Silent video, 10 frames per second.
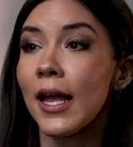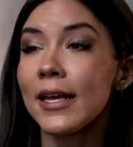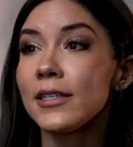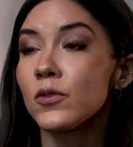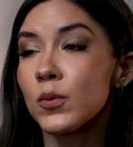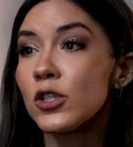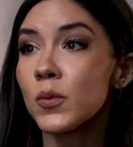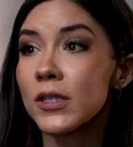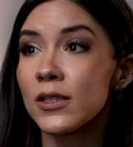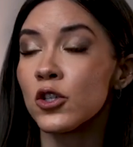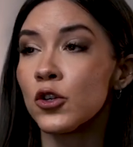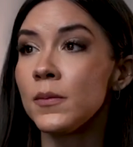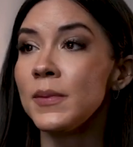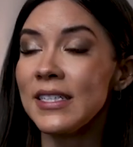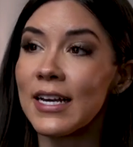and which ones
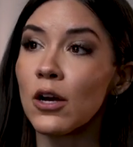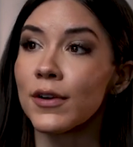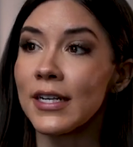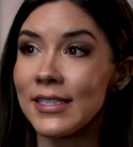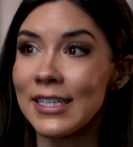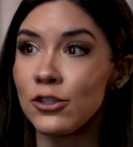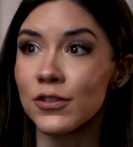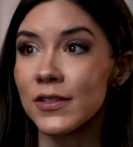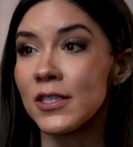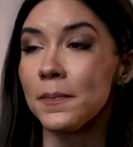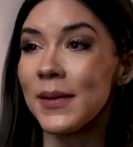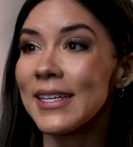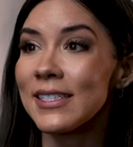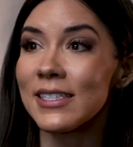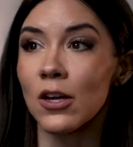could be downright dangerous
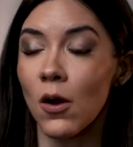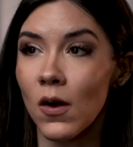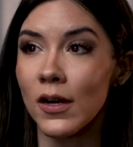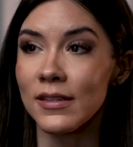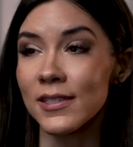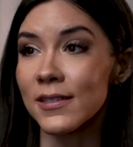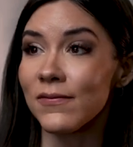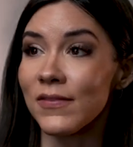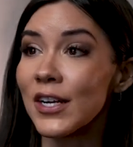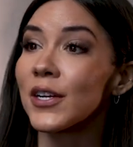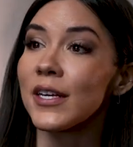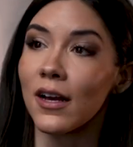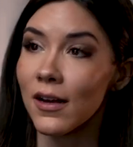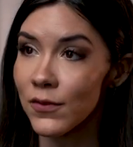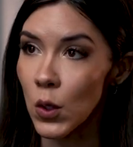depending on the severity
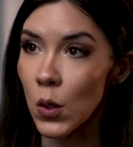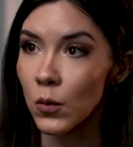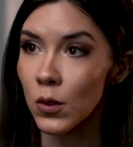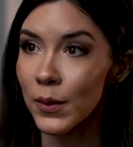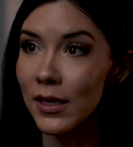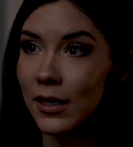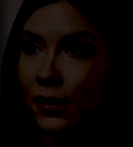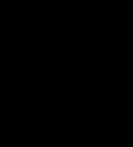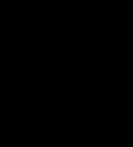of the comorbidity.